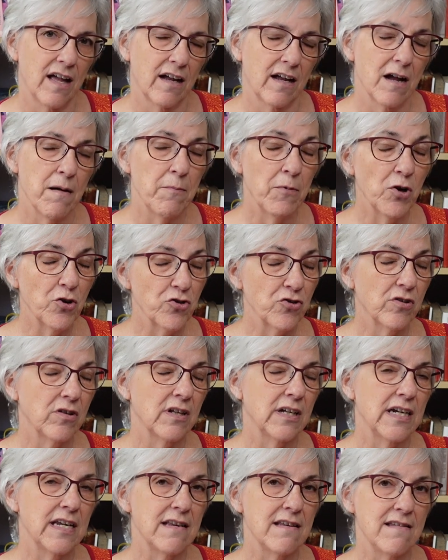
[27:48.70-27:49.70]

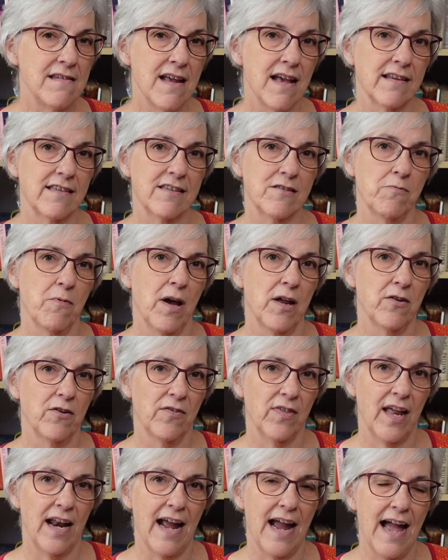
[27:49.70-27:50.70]
commercially knit
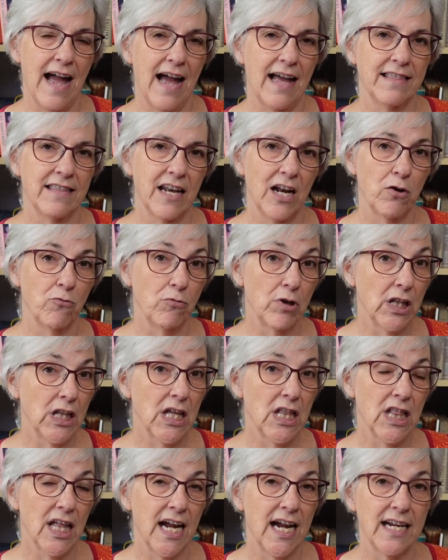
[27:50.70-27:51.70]
sweater that I had that I
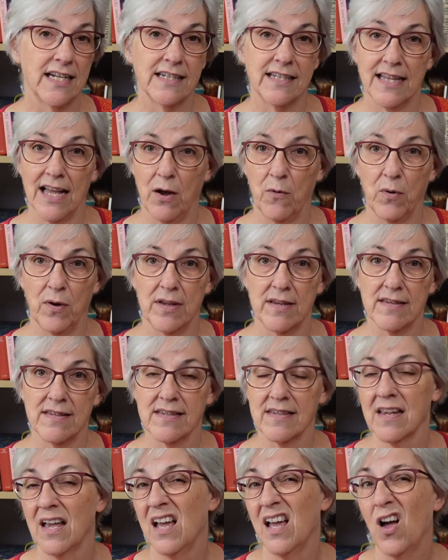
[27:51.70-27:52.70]
really liked that
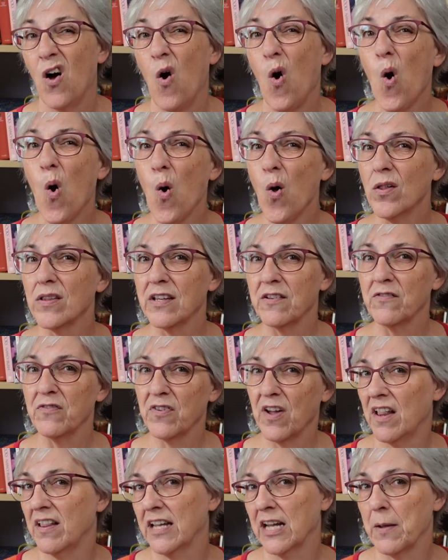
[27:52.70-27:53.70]
was old and
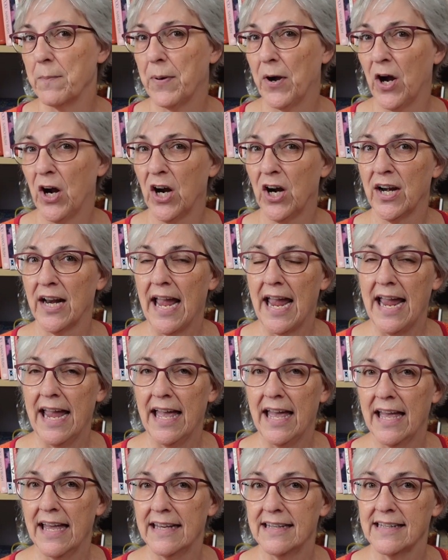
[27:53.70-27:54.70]
falling apart,
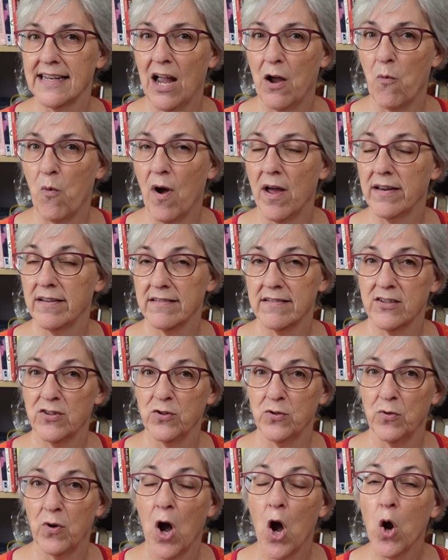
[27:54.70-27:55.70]
and I wanted
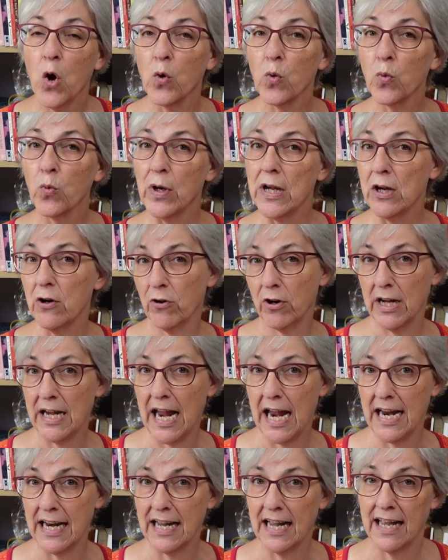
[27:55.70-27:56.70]
to
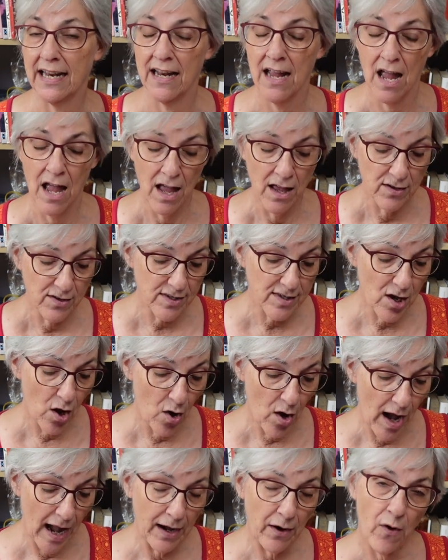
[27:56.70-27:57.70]
recreate it.
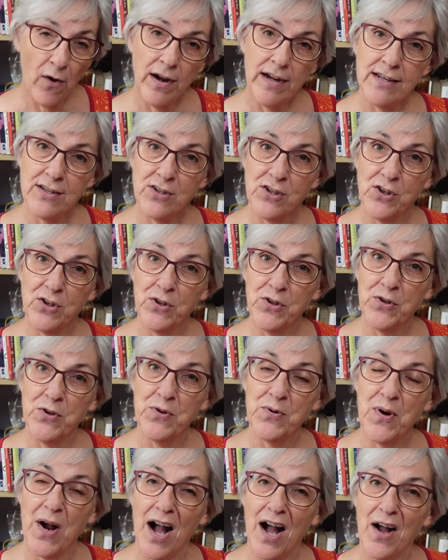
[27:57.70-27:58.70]
So I'm going
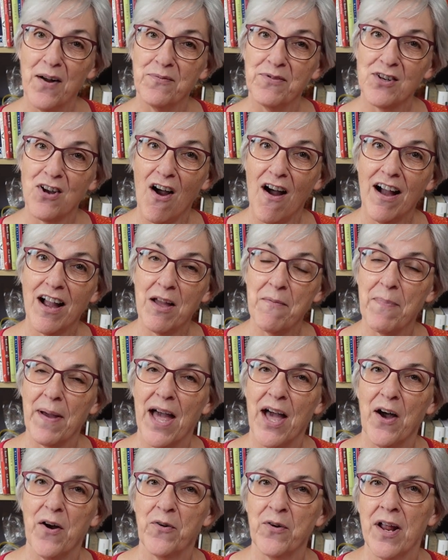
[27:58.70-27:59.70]
to talk
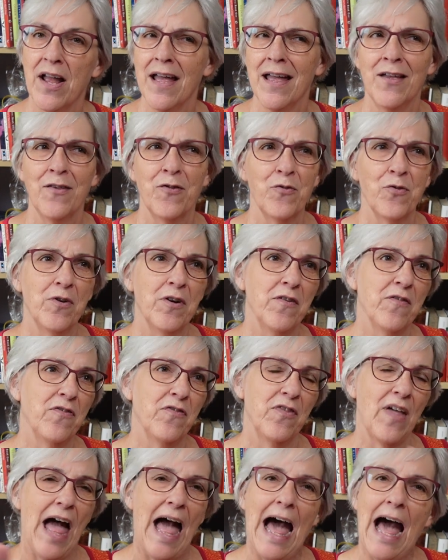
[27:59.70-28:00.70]
about sort
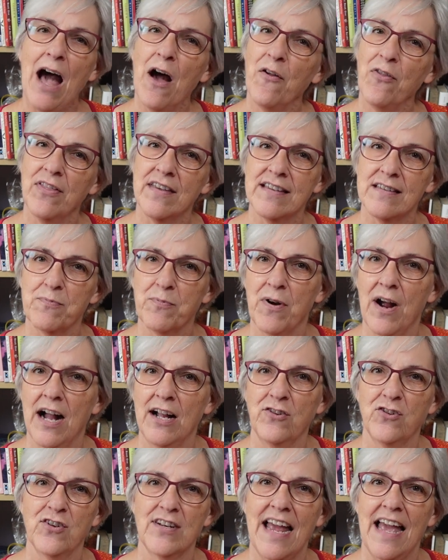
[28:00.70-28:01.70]
of how this
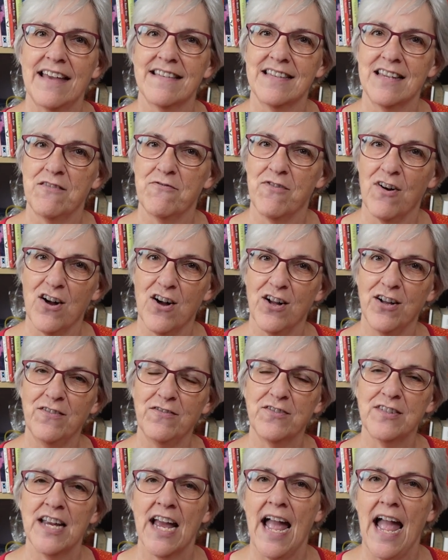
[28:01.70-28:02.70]
project has
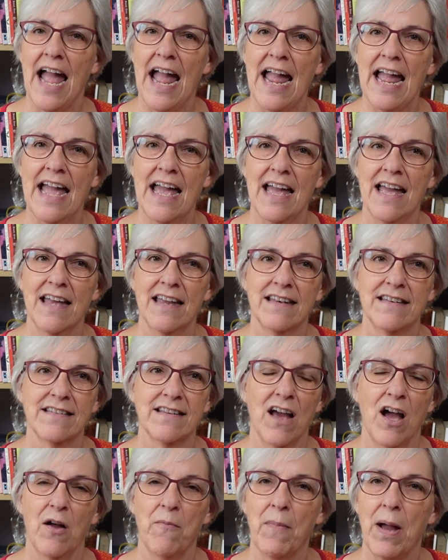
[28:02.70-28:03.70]
evolved
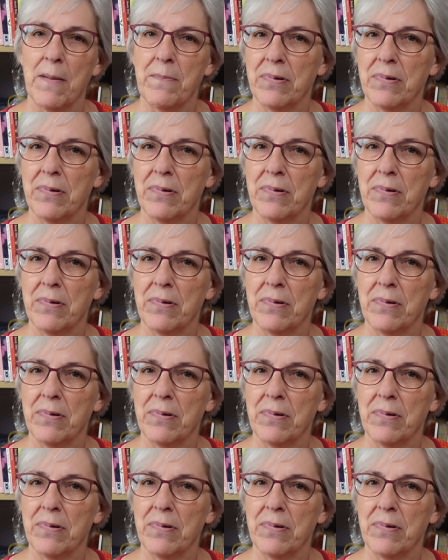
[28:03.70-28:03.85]
and my